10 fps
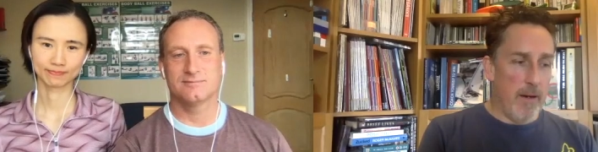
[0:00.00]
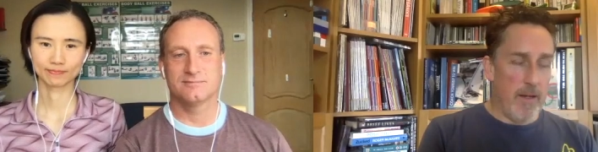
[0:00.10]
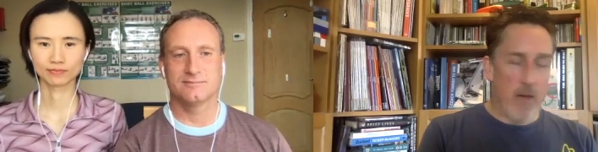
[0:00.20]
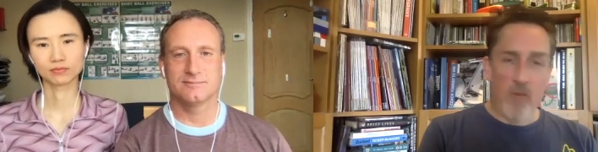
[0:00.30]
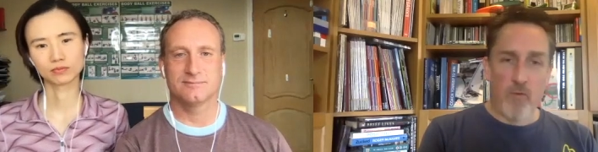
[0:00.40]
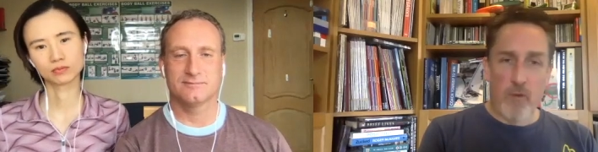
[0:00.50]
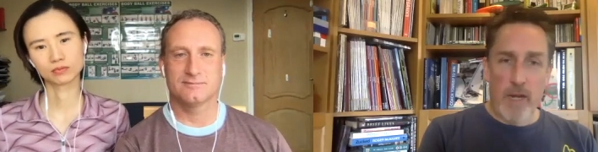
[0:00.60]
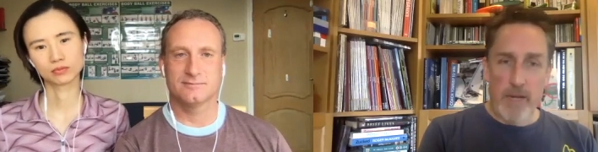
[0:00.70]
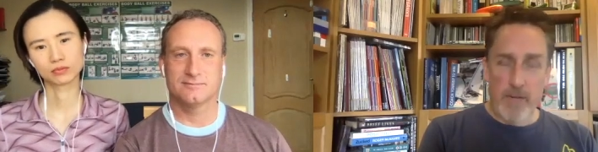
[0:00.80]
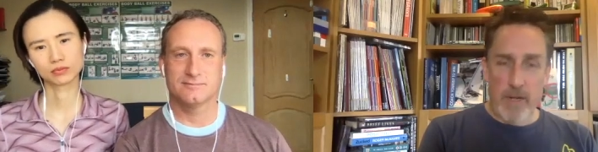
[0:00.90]
Speaker 1: a
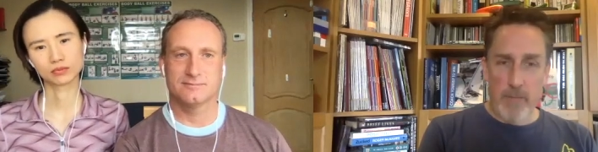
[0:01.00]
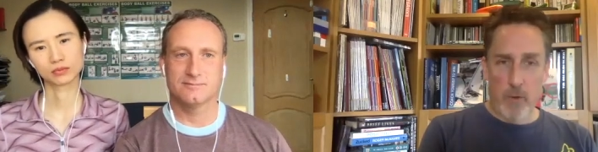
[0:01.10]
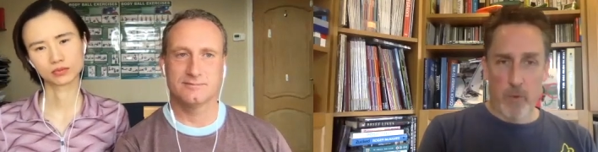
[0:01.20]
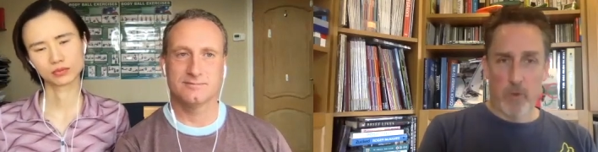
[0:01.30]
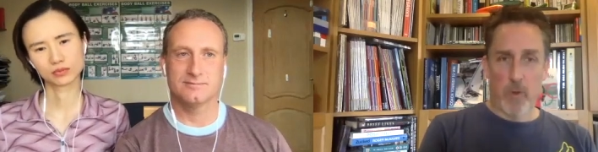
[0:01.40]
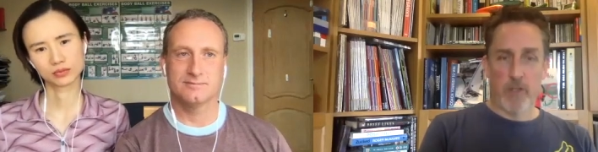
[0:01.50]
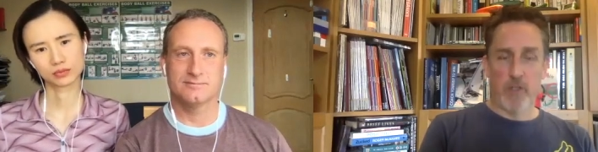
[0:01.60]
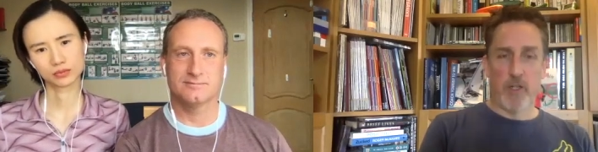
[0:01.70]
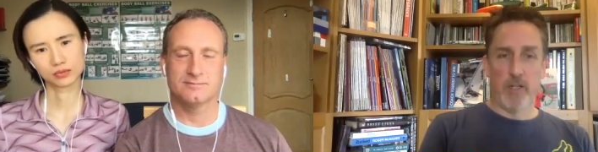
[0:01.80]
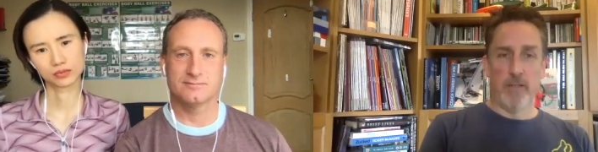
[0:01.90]
really really broad
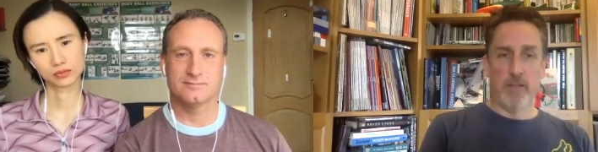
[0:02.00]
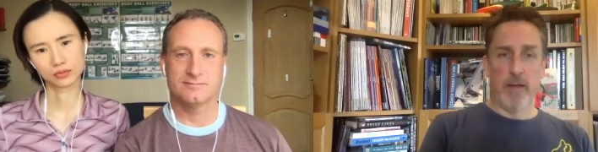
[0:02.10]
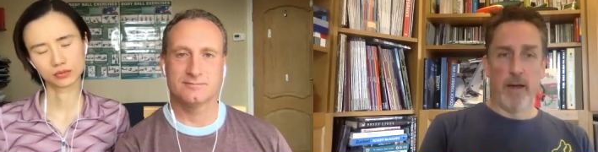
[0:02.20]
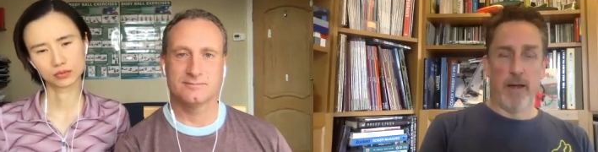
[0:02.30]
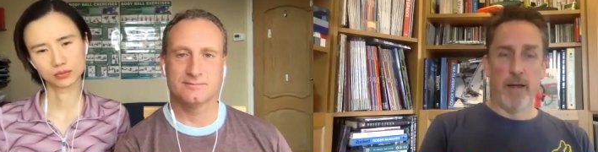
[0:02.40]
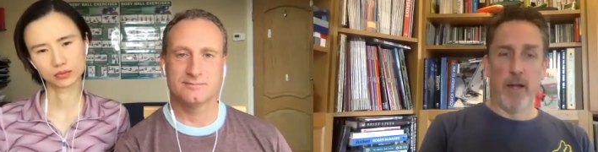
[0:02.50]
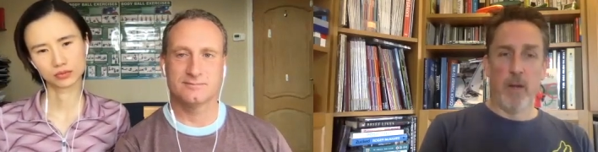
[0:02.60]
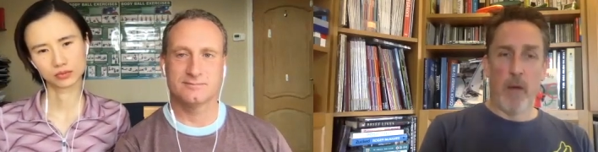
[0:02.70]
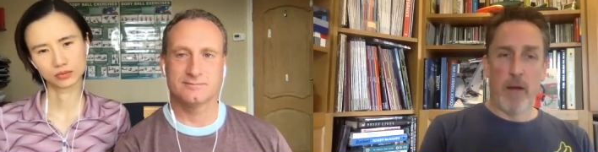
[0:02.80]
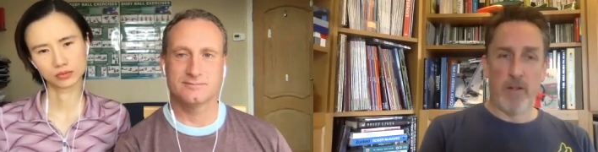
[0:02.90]
question, and I don't know
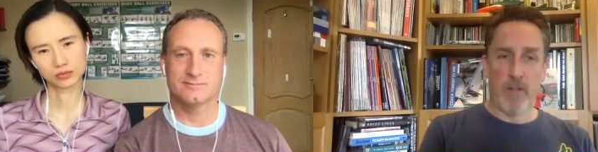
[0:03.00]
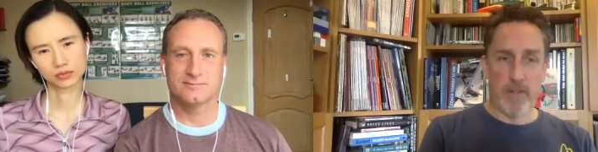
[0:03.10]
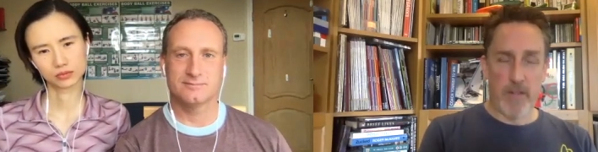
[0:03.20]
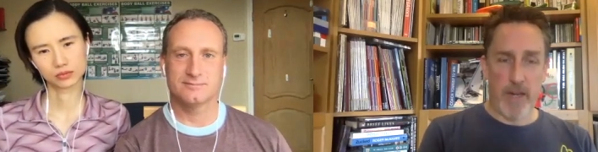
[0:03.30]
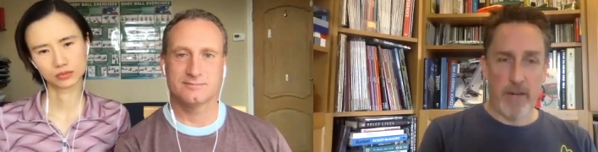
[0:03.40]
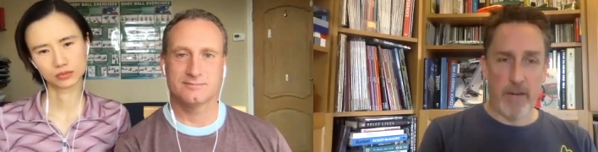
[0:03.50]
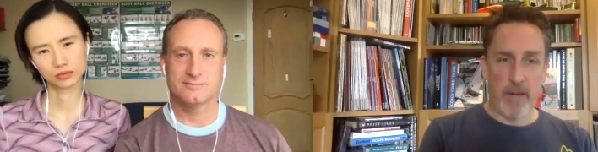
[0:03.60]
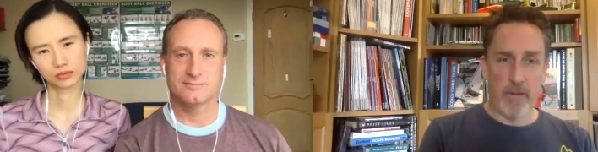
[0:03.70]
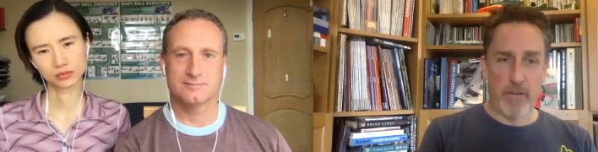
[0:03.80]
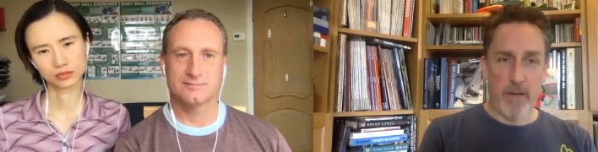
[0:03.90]
where it's going to take
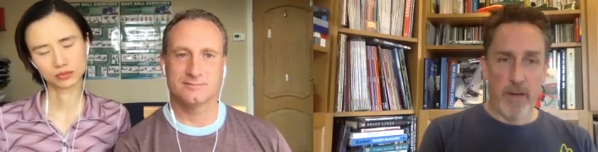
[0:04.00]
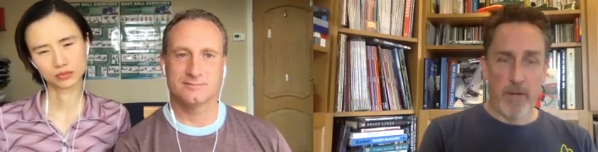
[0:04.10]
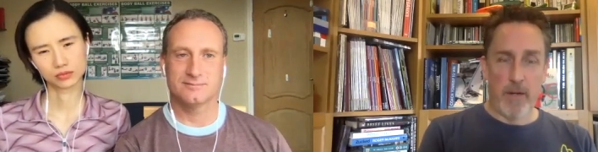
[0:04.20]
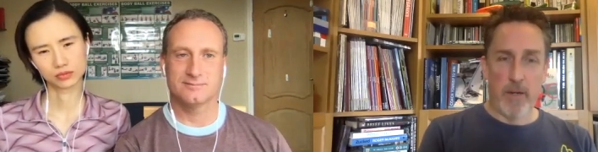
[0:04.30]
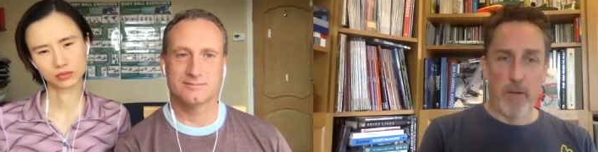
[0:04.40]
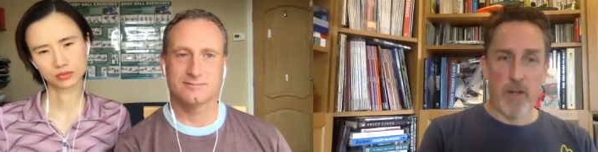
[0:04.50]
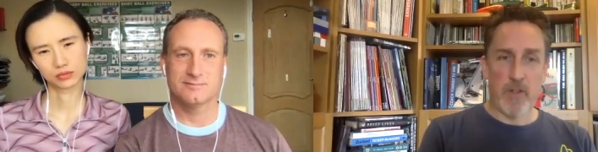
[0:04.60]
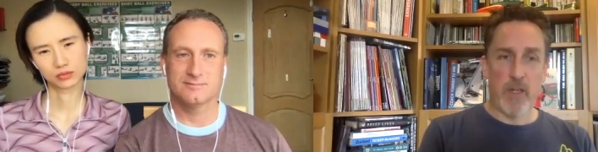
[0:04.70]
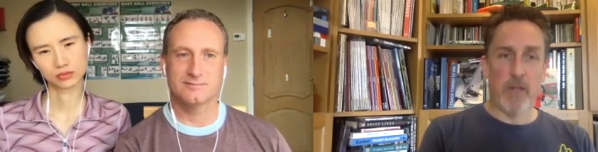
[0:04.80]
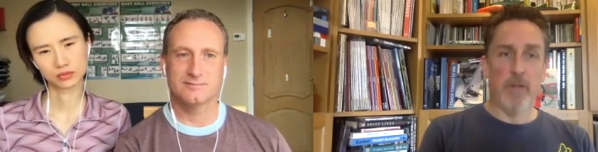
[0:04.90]
us. But I'm going to ask
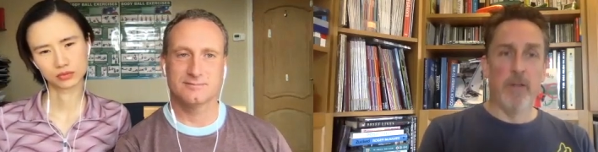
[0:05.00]
you